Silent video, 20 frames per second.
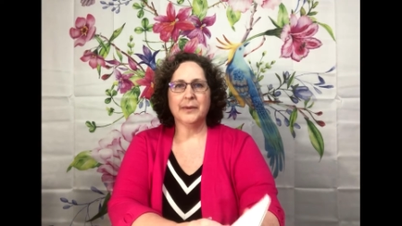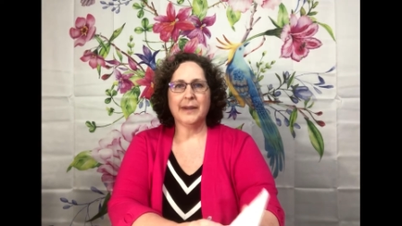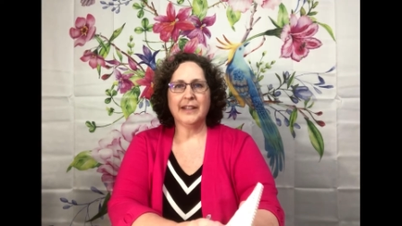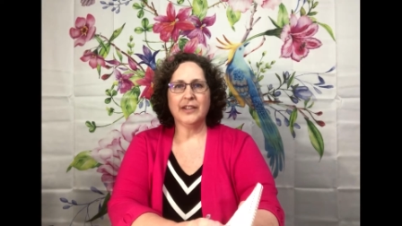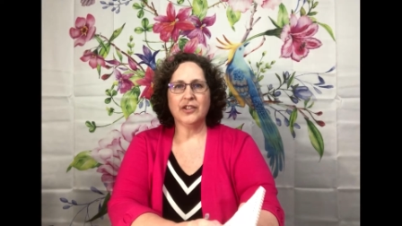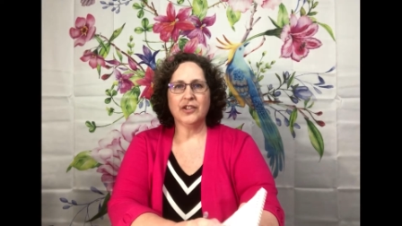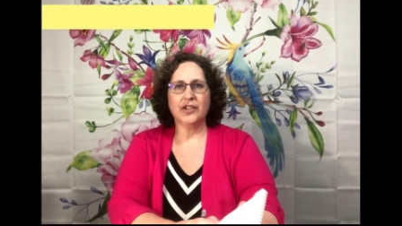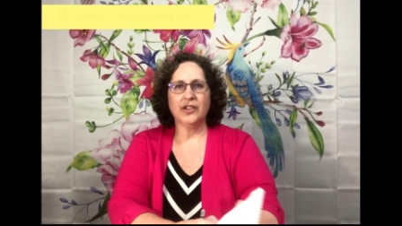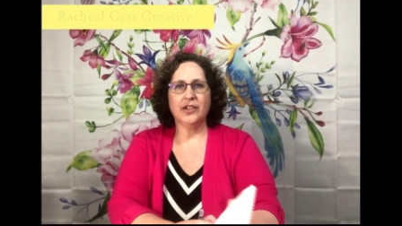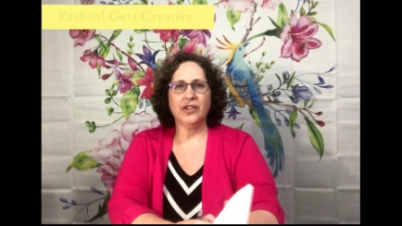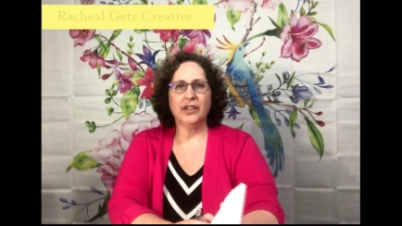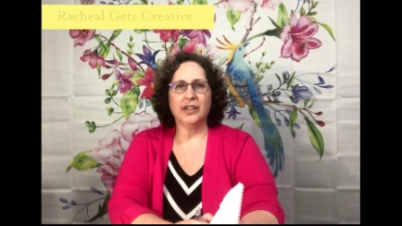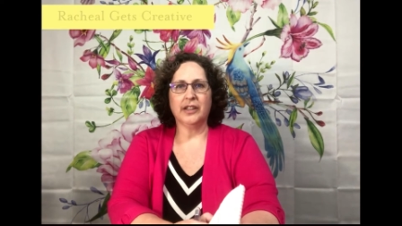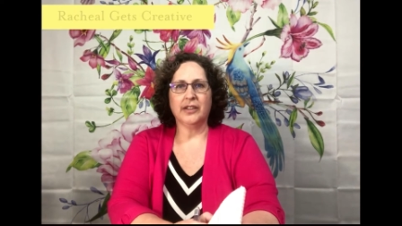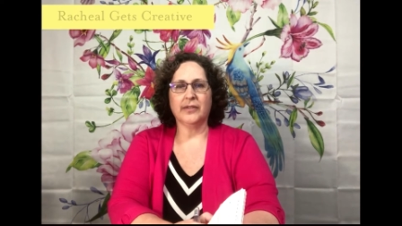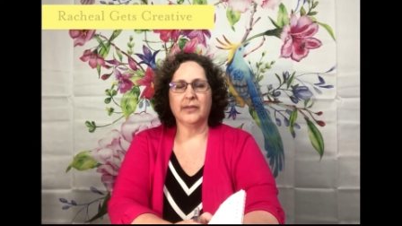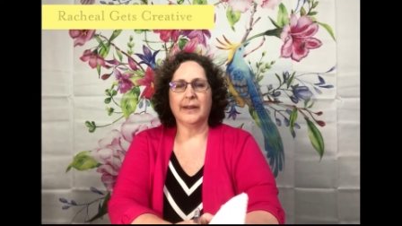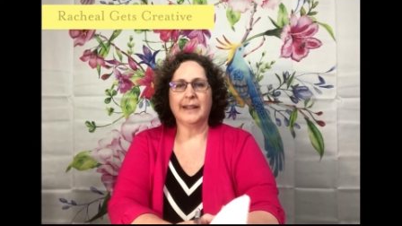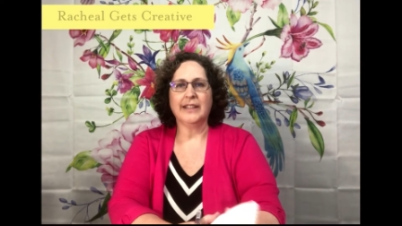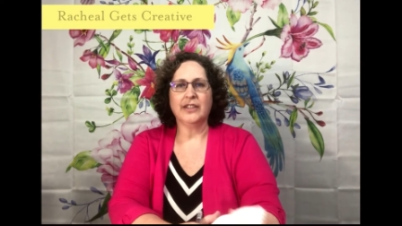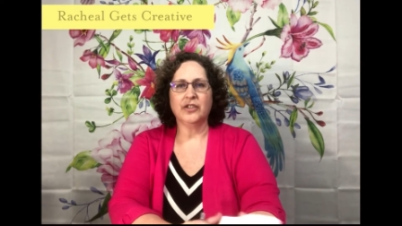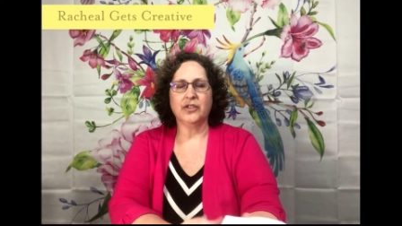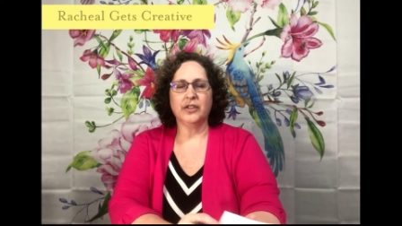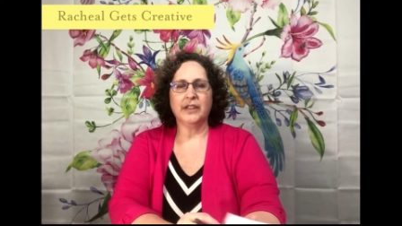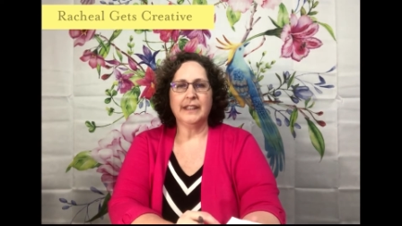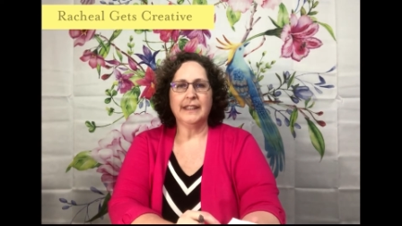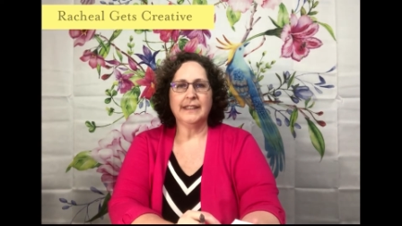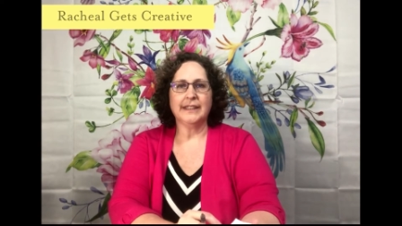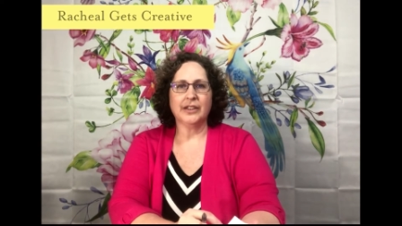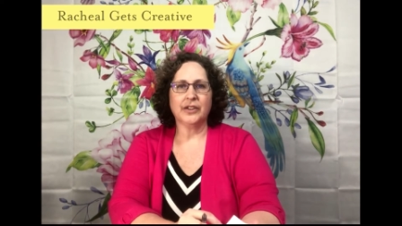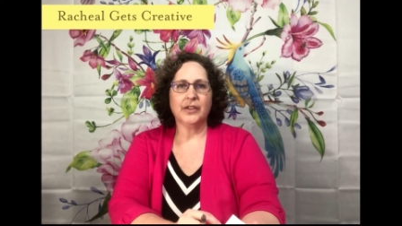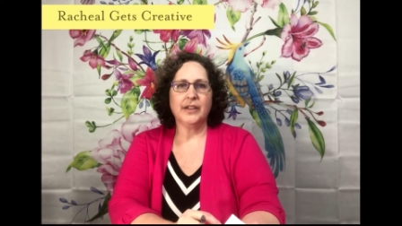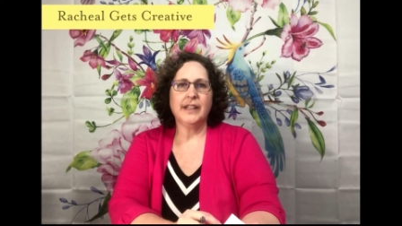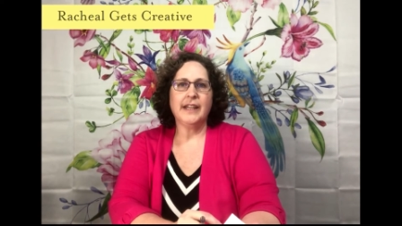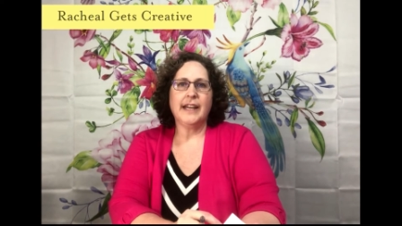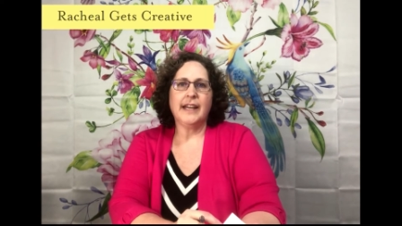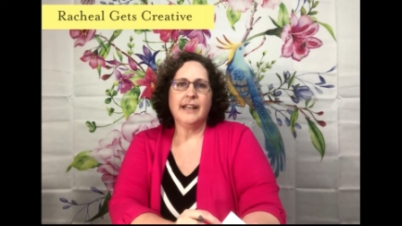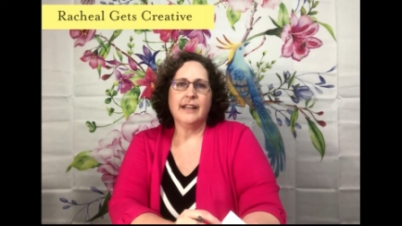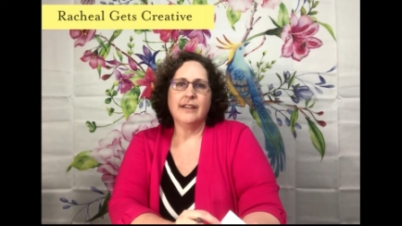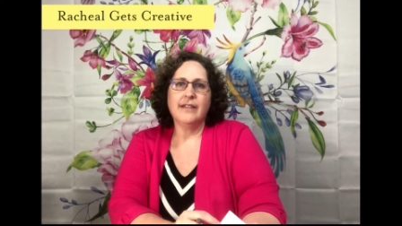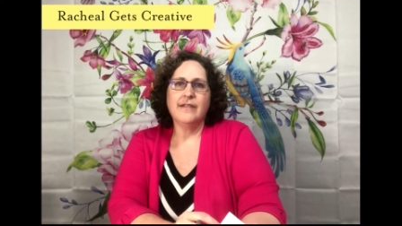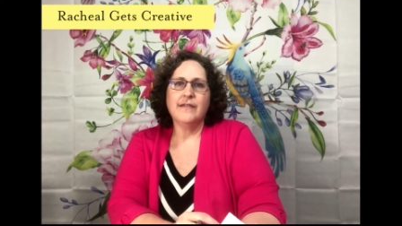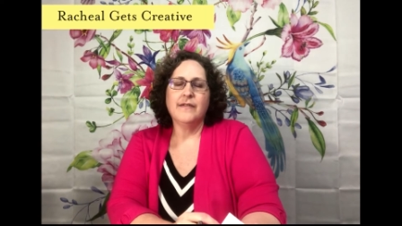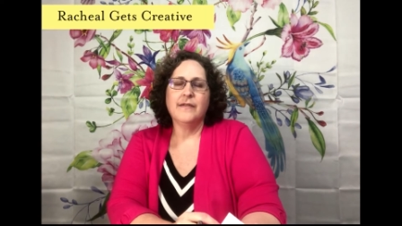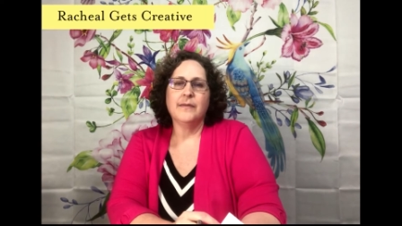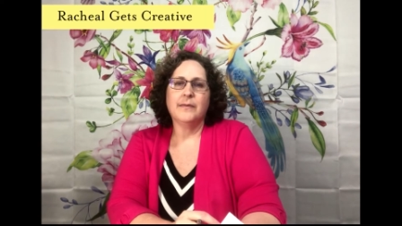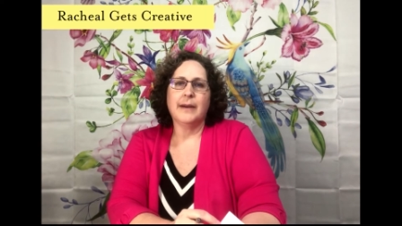Rachel of Rachel Gets Creative.